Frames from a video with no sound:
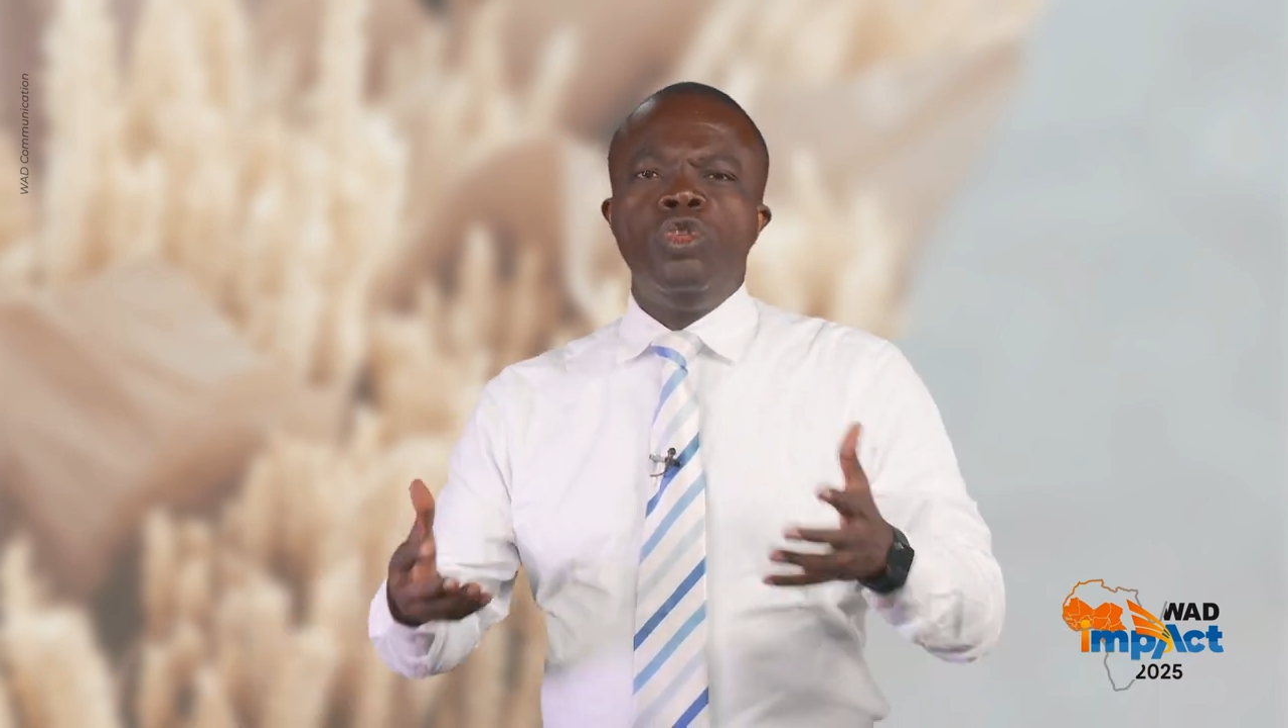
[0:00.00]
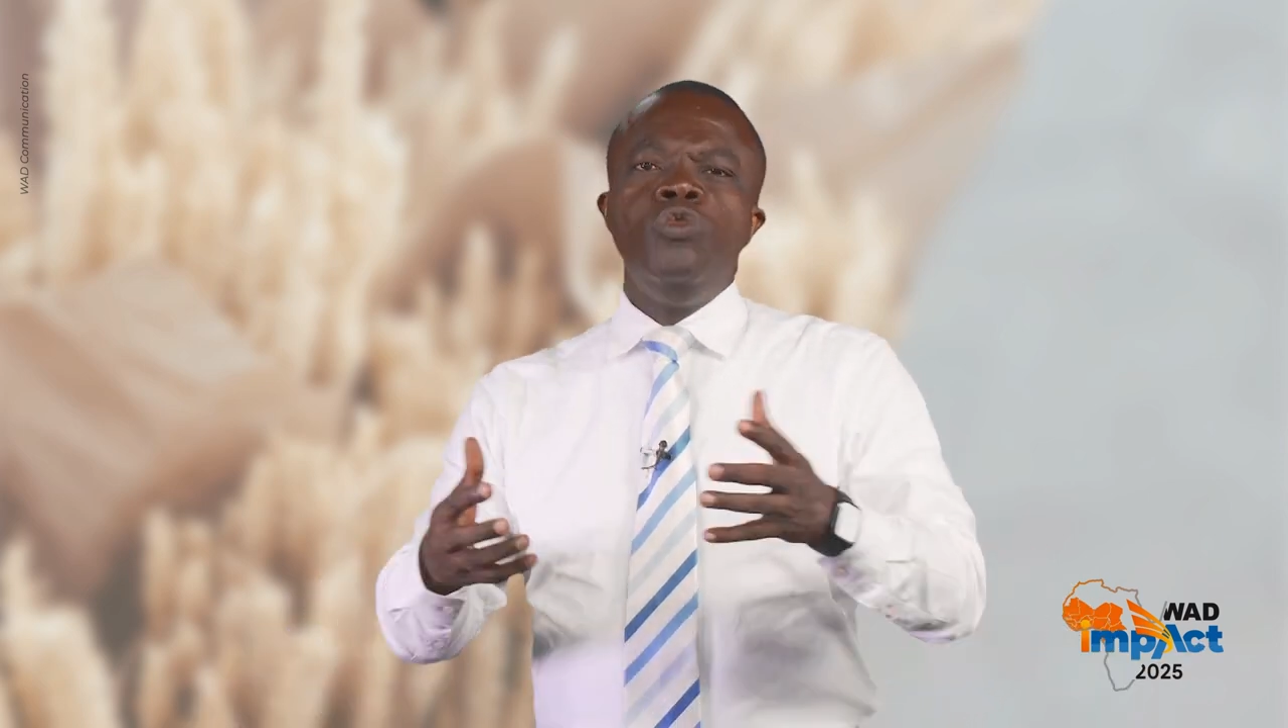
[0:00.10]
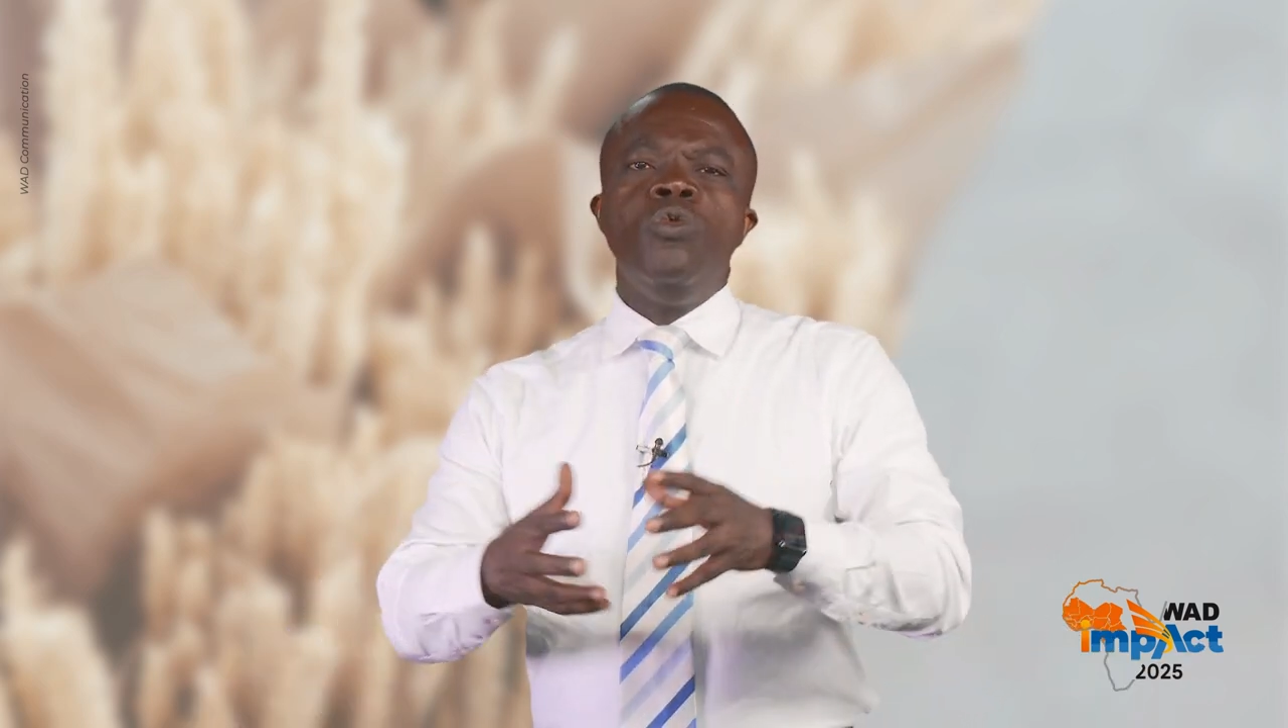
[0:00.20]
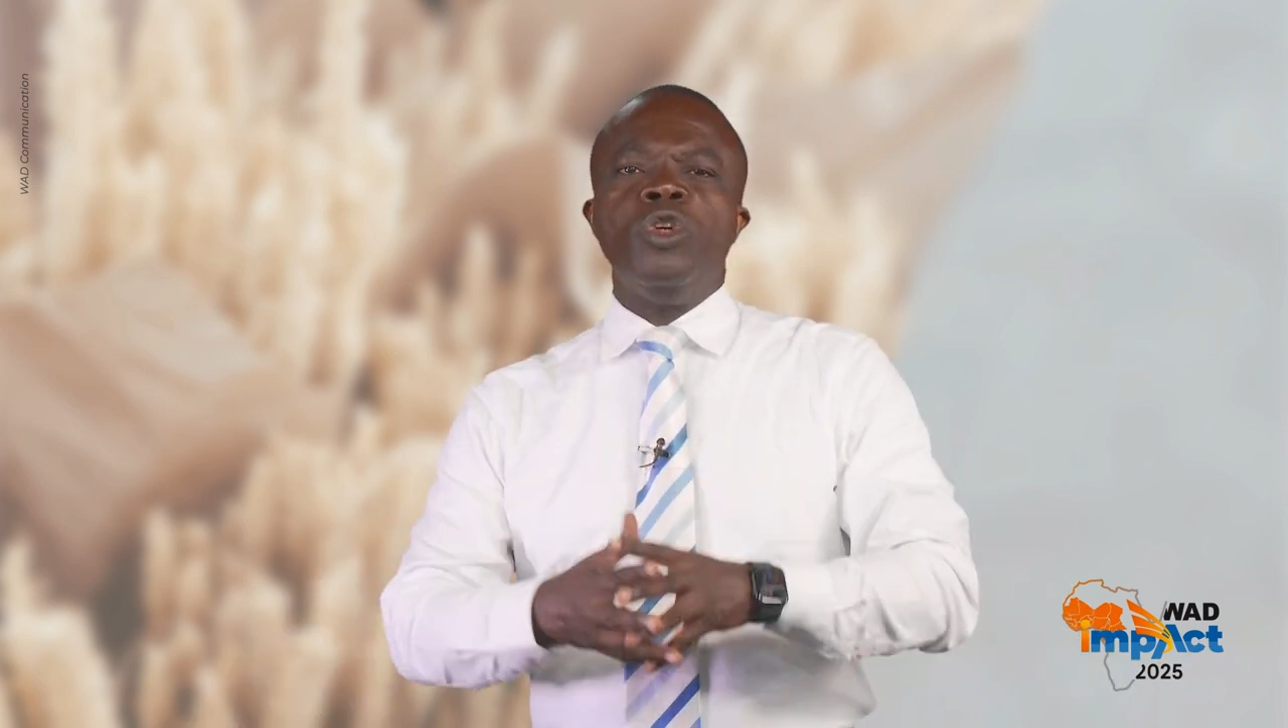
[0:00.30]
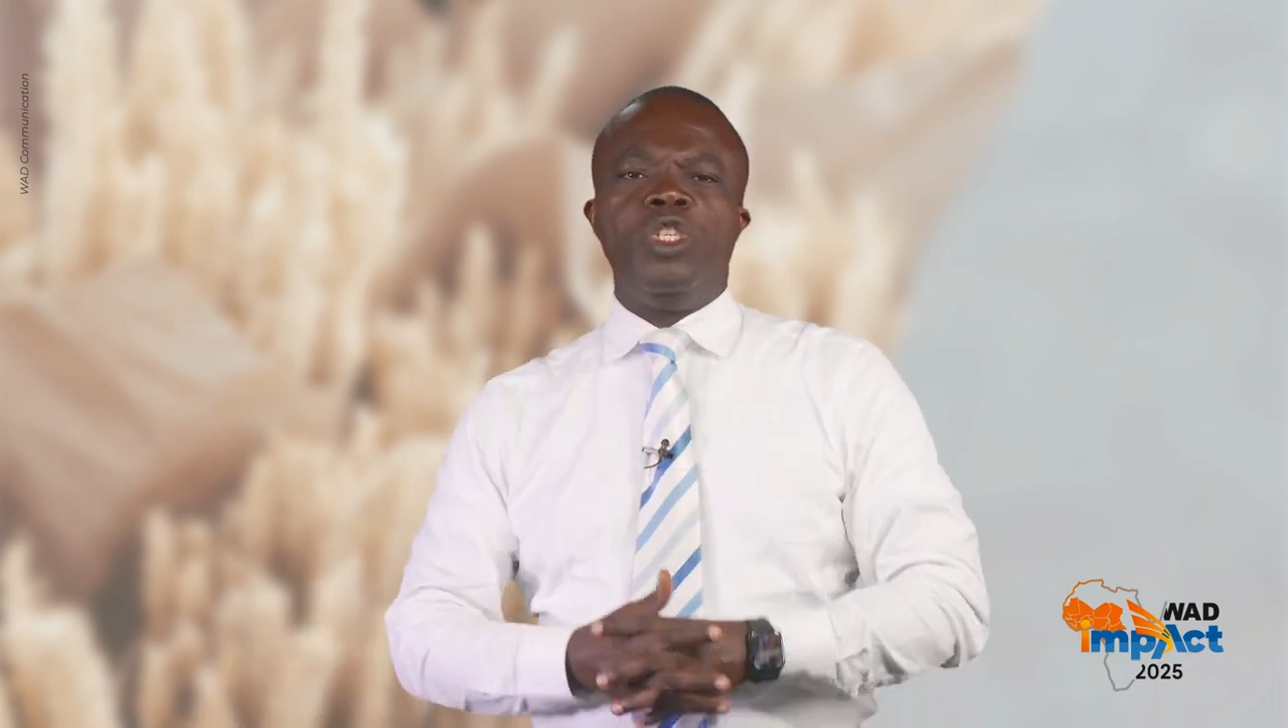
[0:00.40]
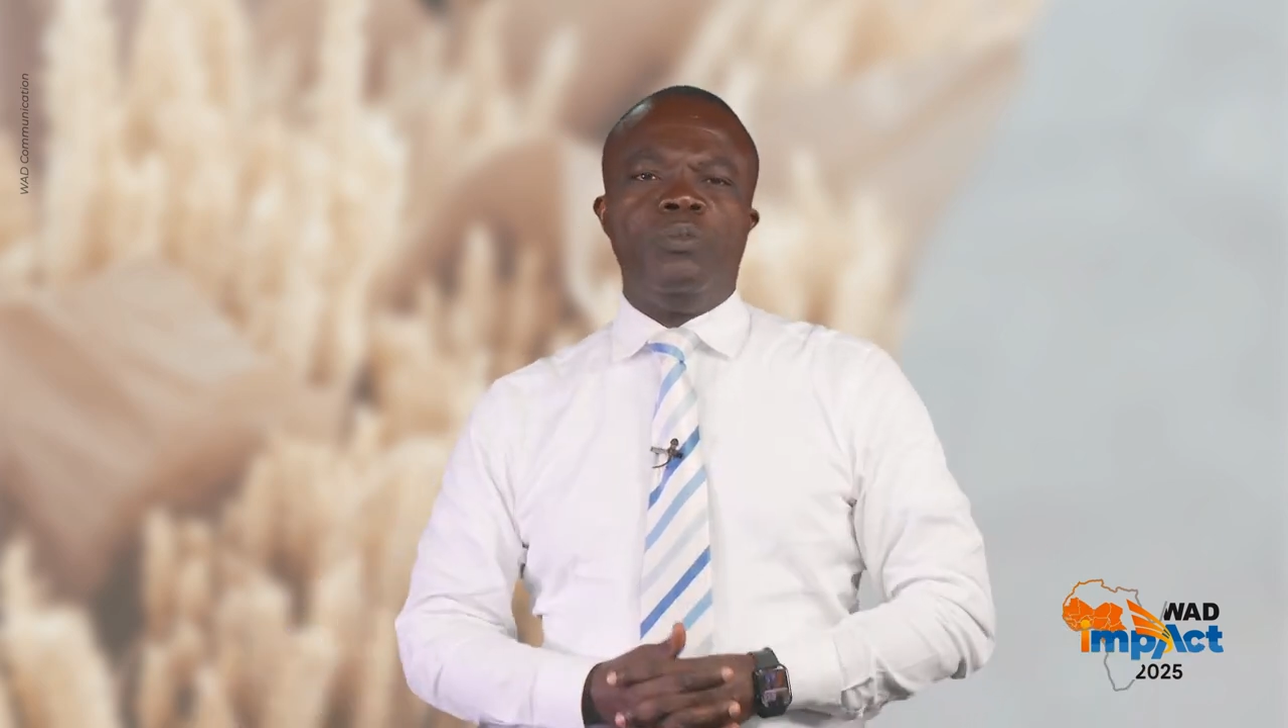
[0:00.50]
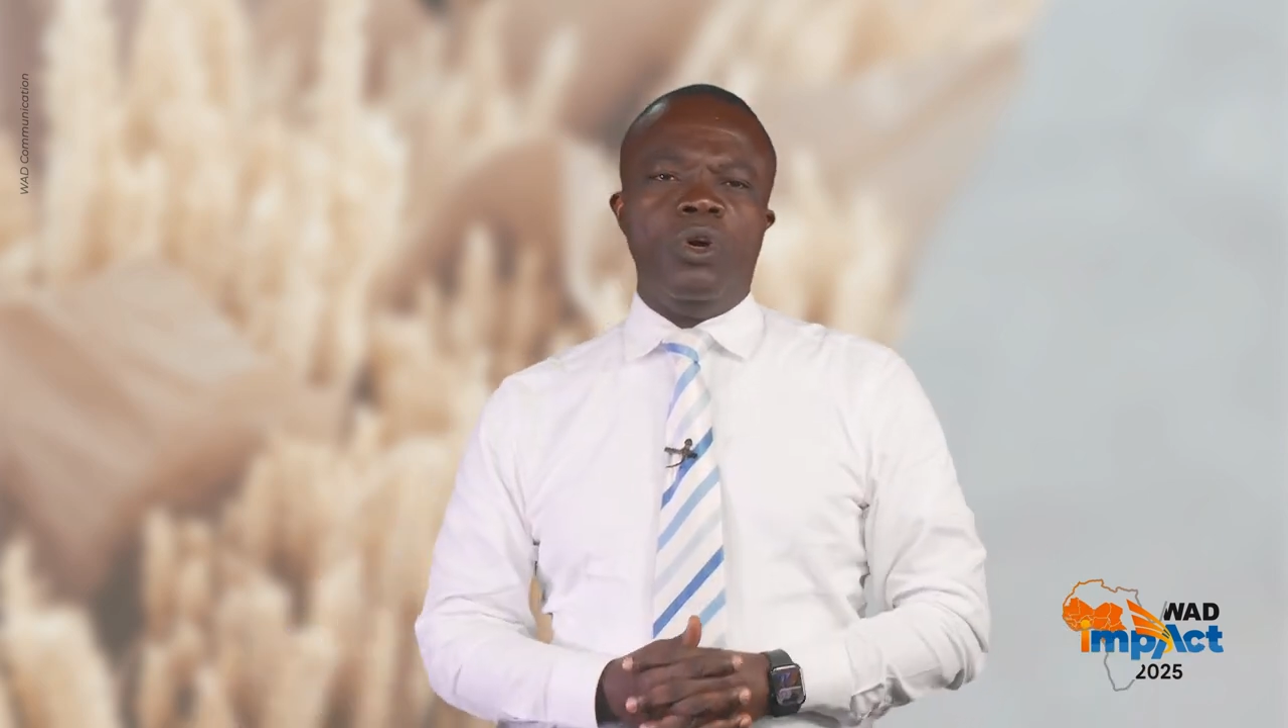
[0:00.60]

to worship